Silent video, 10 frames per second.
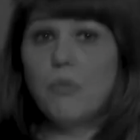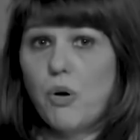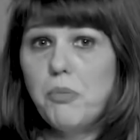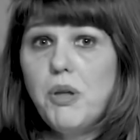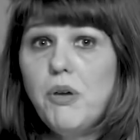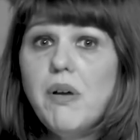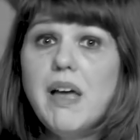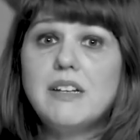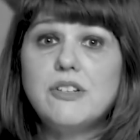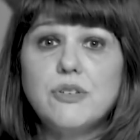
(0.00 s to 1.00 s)
Romeo
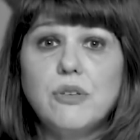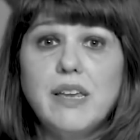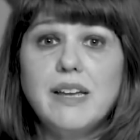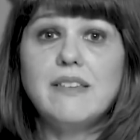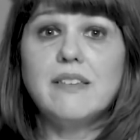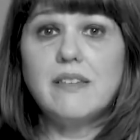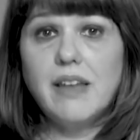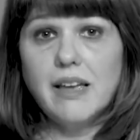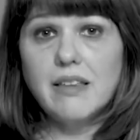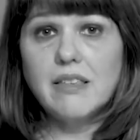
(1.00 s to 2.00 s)
and Juliet's
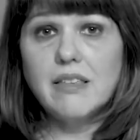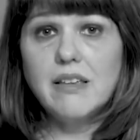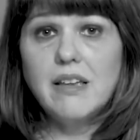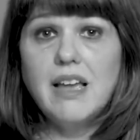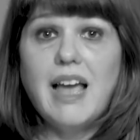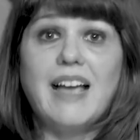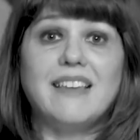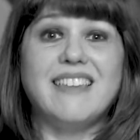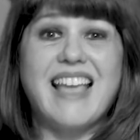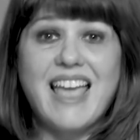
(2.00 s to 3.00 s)
death
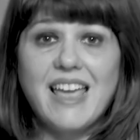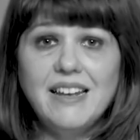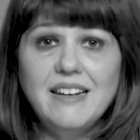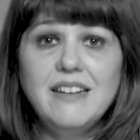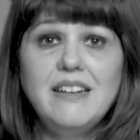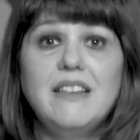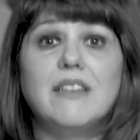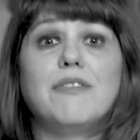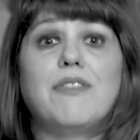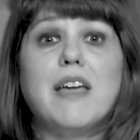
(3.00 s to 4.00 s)
has ended
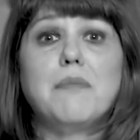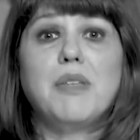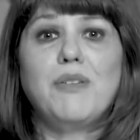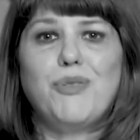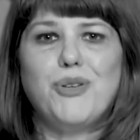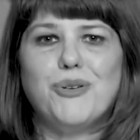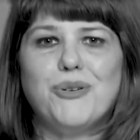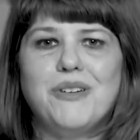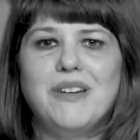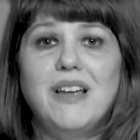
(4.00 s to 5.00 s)
the family
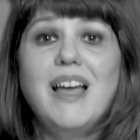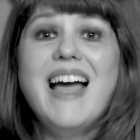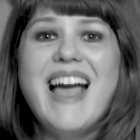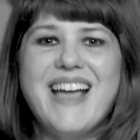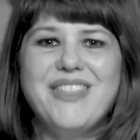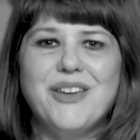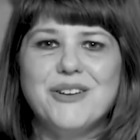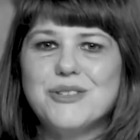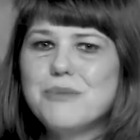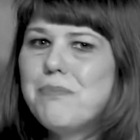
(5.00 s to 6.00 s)
feud, and
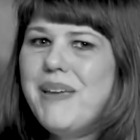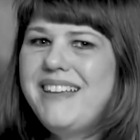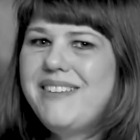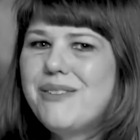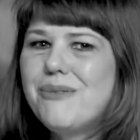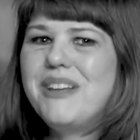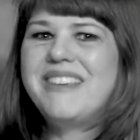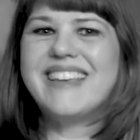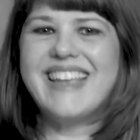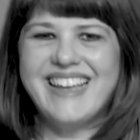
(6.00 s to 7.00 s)
there's peace
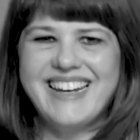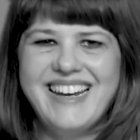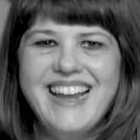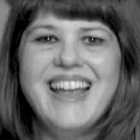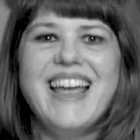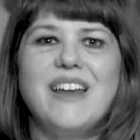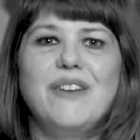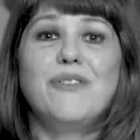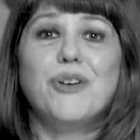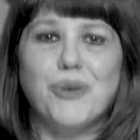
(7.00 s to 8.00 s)
once again
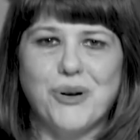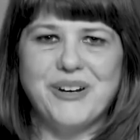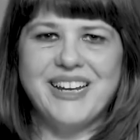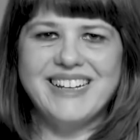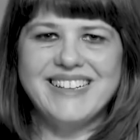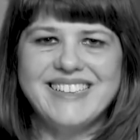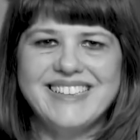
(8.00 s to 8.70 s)
in Verona.